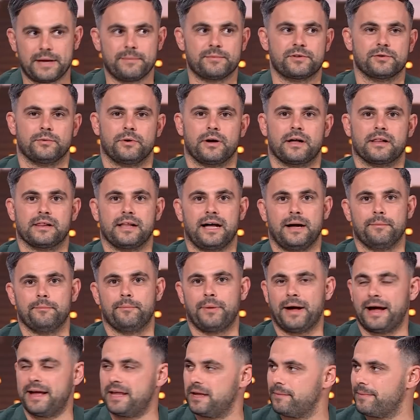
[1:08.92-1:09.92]
him to a club,
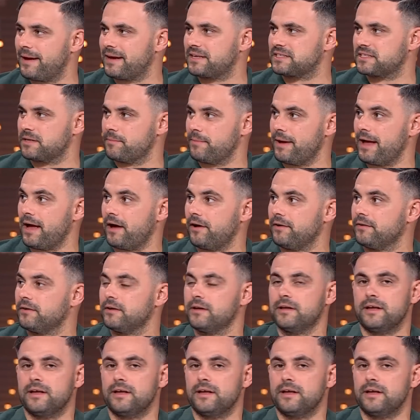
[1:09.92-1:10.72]
pay him X amount.